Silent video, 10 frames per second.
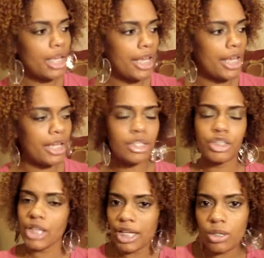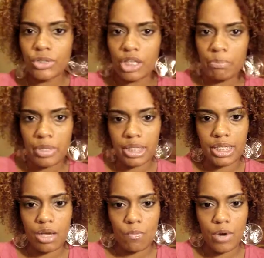And I know she put the
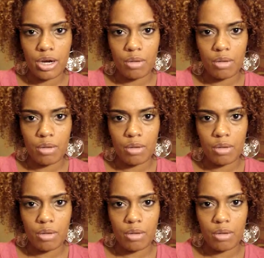same wire